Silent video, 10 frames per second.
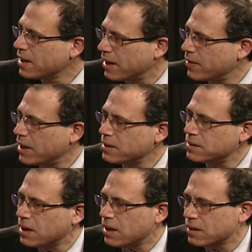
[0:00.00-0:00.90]
And
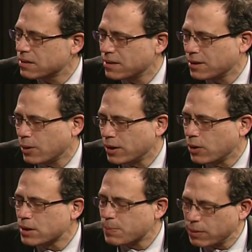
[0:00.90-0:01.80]
then I
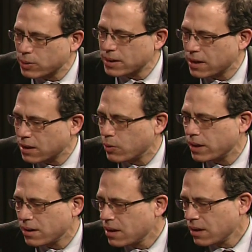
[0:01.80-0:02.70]
noticed people taking
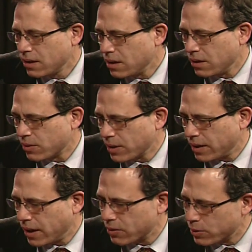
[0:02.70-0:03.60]
away either
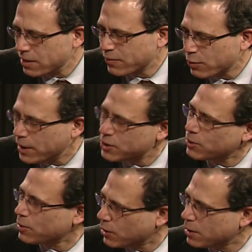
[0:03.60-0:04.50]
handwritten
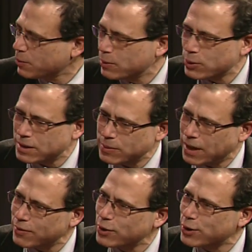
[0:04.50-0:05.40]
information, or a lot of people seemed
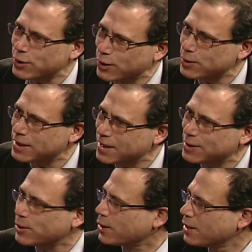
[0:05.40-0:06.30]
to have a lot of notes that
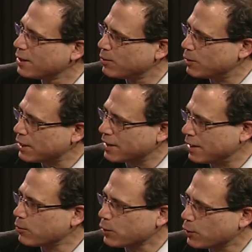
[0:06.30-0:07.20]
they took, which I
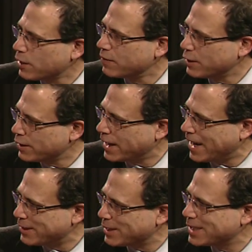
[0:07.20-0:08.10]
think were a lot of internet
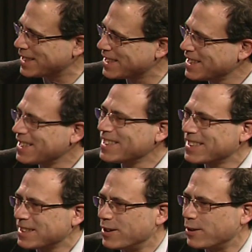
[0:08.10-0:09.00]
addresses,
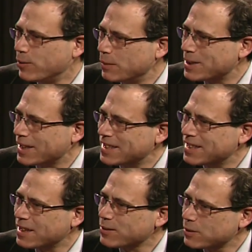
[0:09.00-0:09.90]

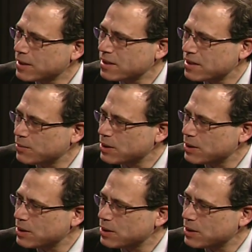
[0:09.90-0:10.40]
websites and other things.